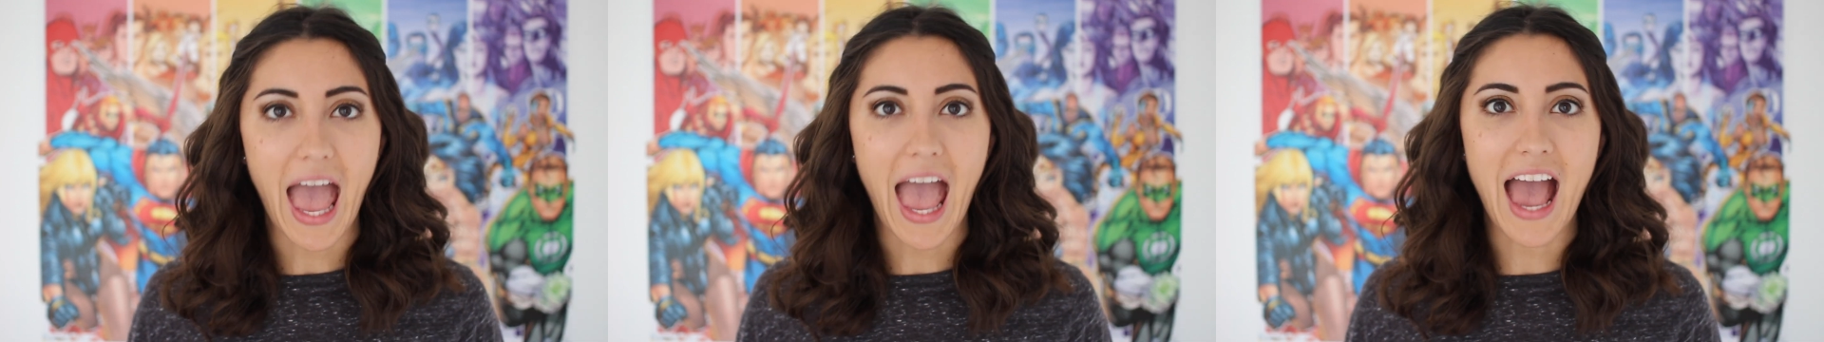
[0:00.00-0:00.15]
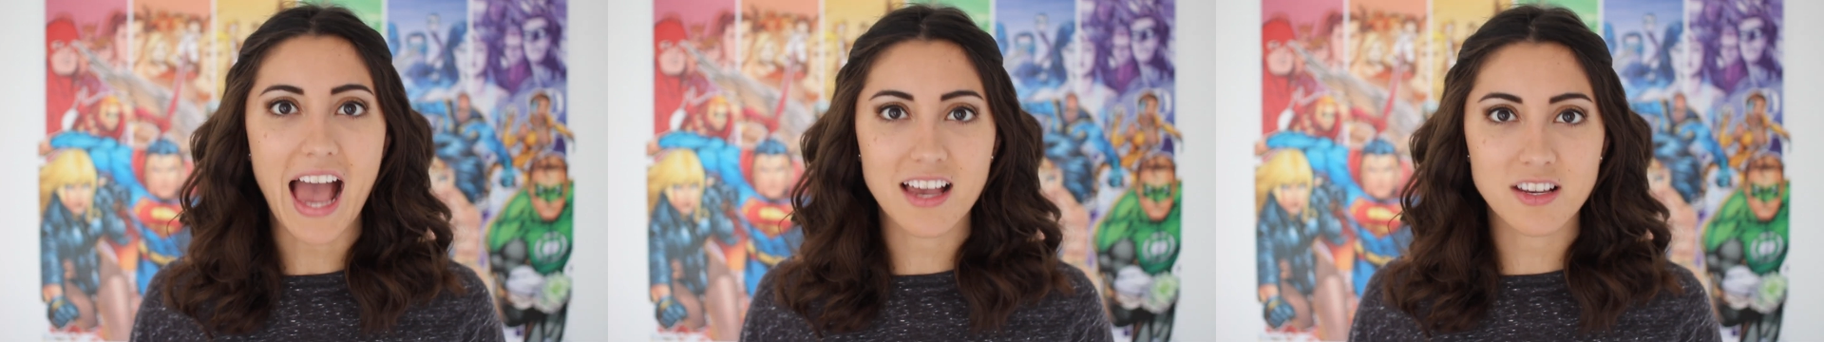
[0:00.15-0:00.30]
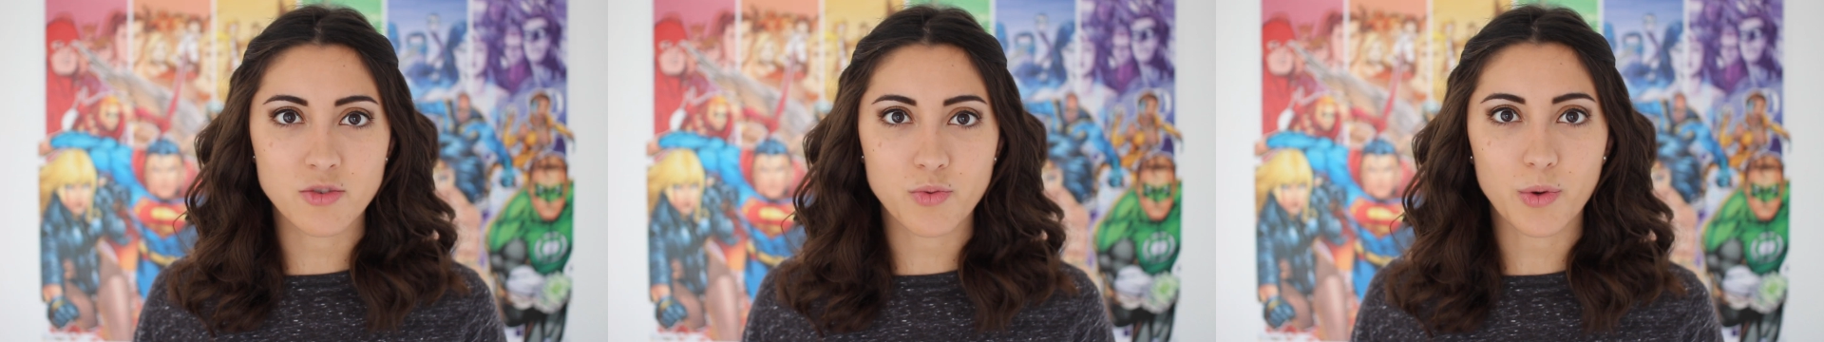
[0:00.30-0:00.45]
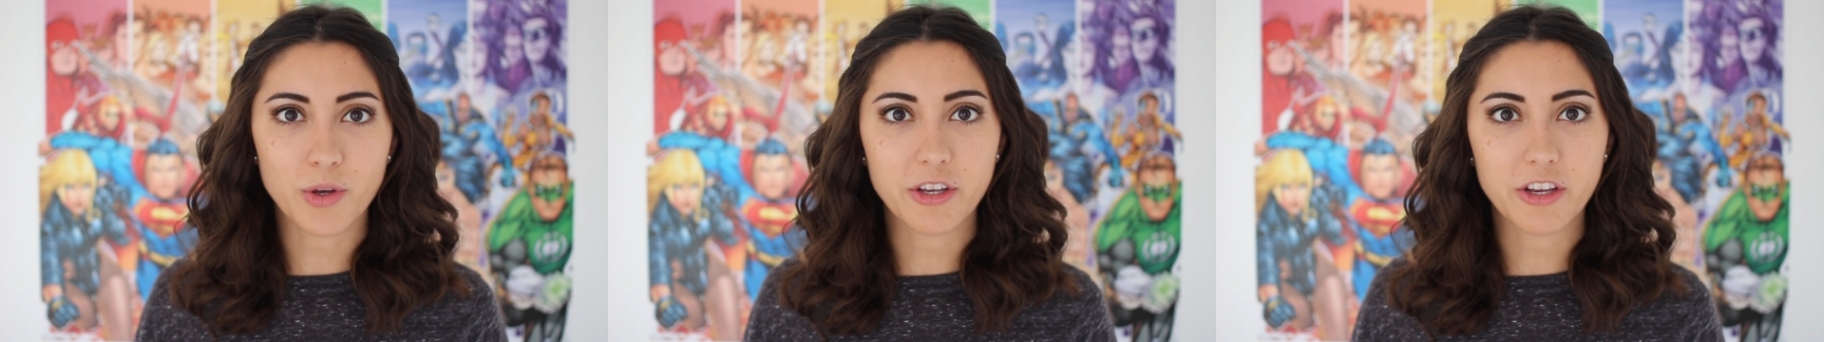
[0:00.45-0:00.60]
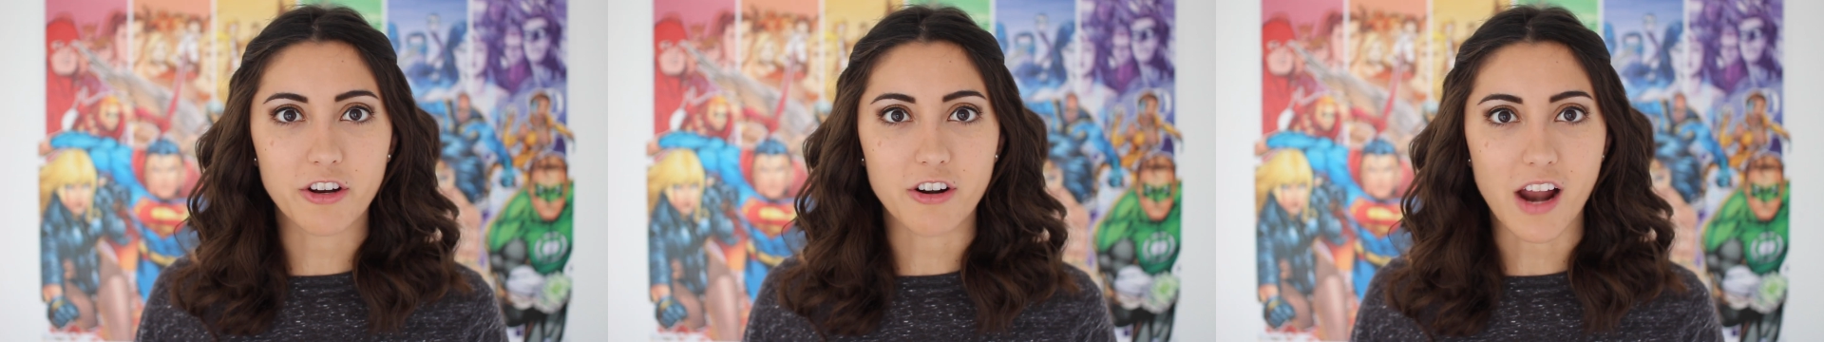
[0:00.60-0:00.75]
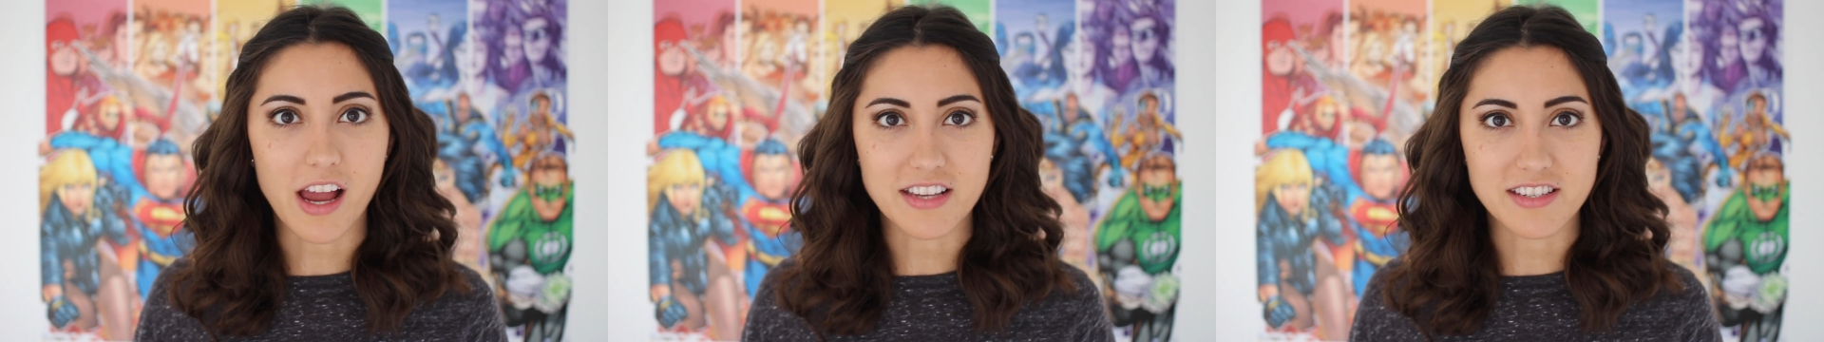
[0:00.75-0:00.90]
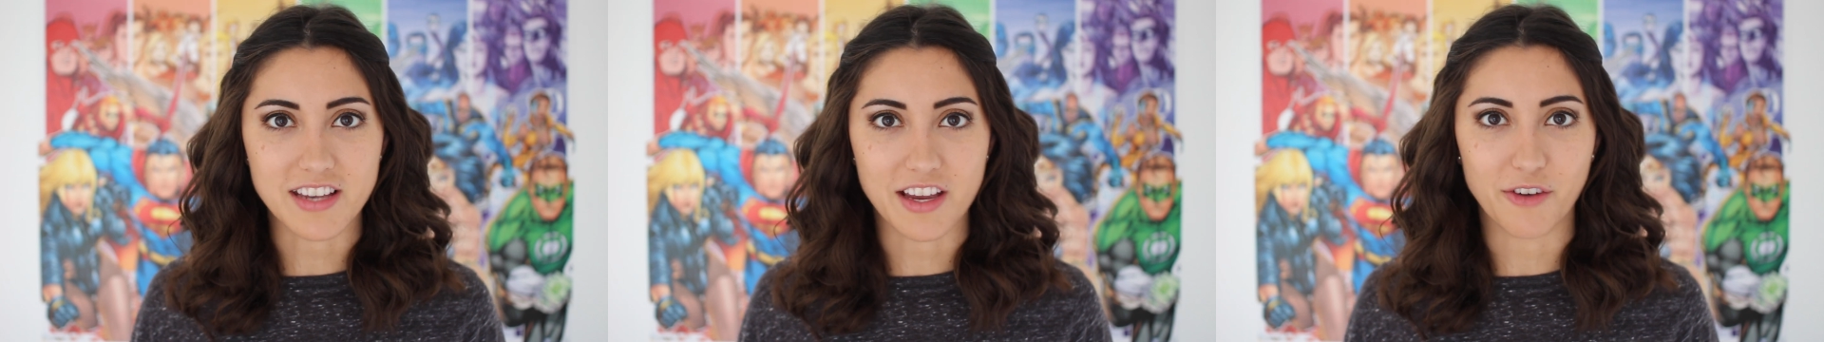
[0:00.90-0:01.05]
as will your
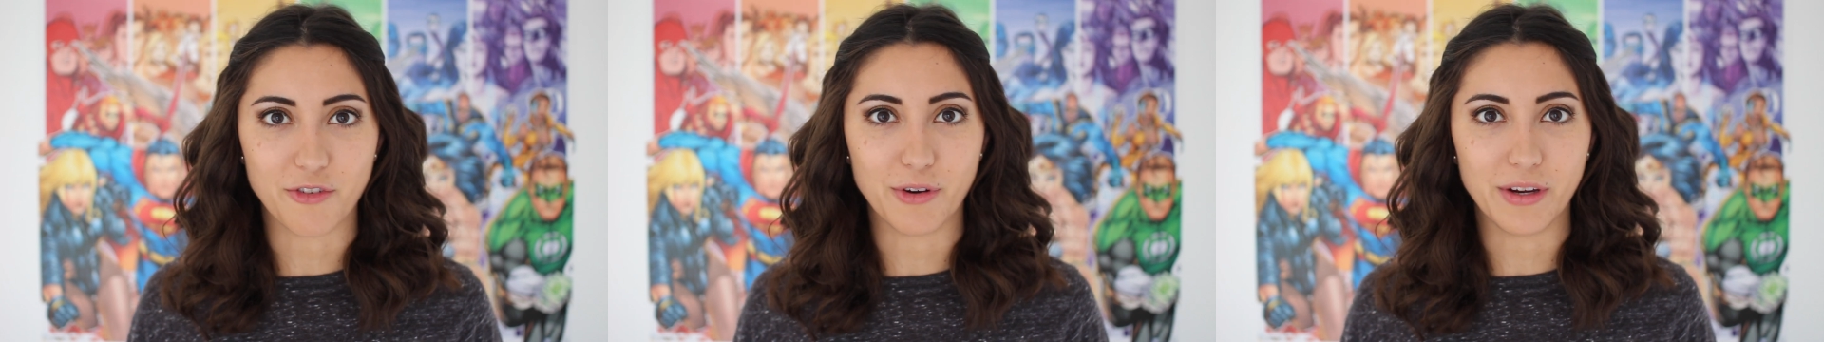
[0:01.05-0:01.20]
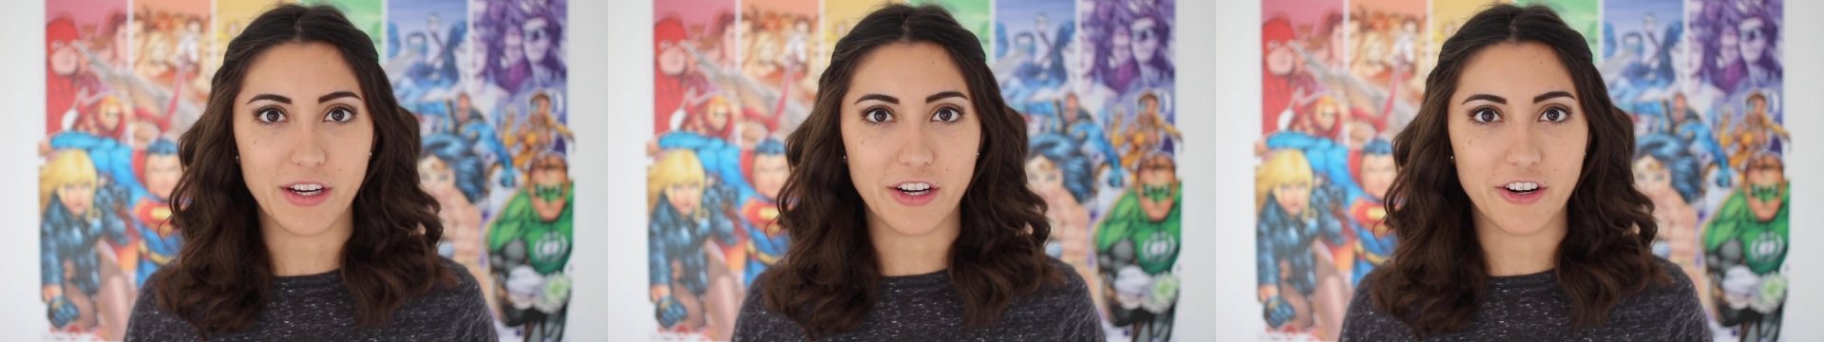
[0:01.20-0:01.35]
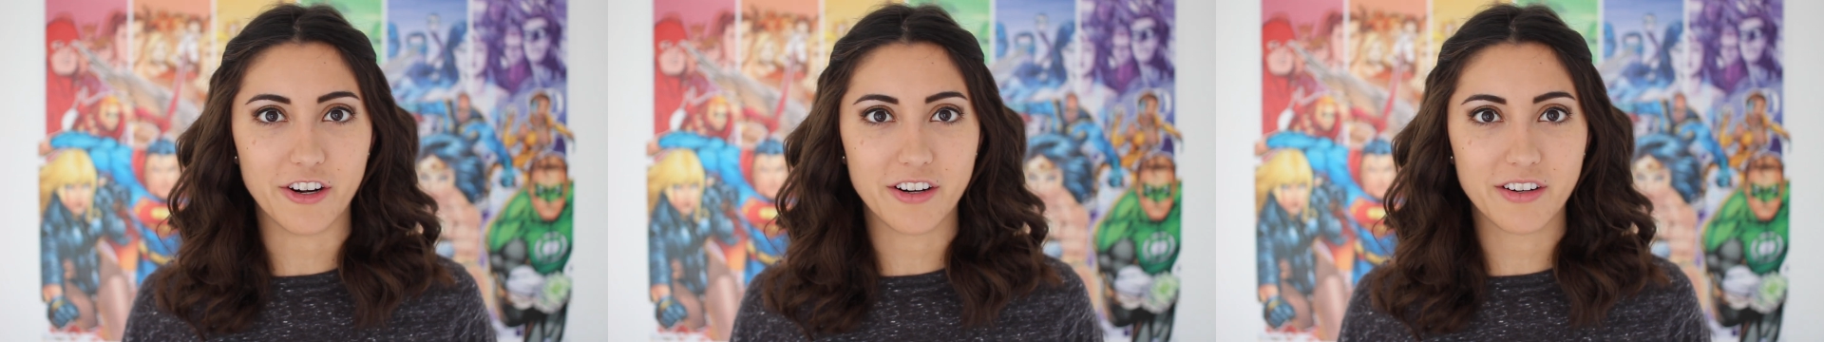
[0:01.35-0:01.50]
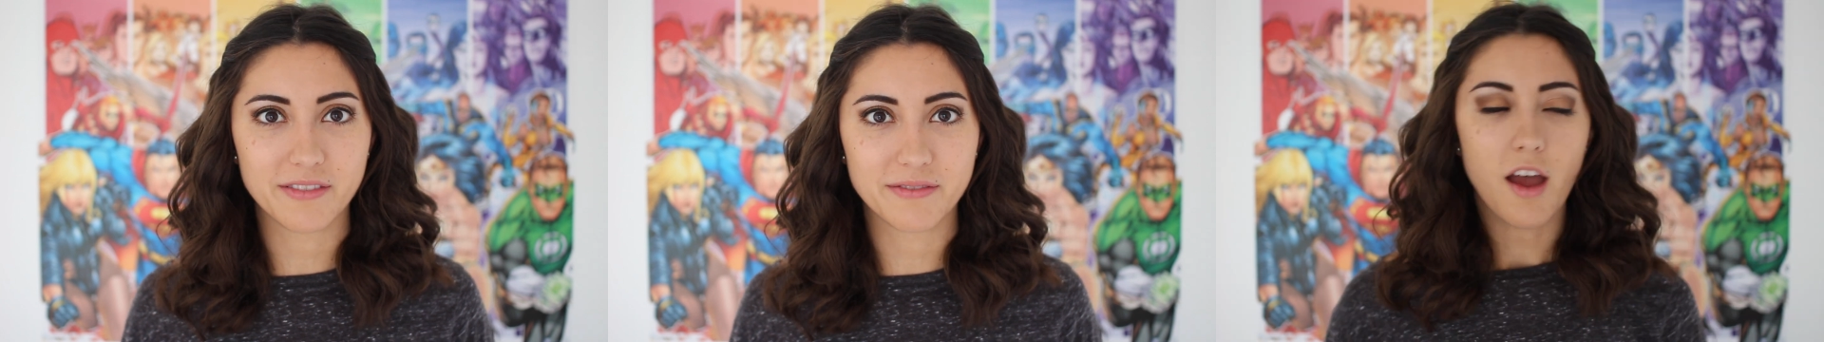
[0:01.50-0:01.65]
essay reader.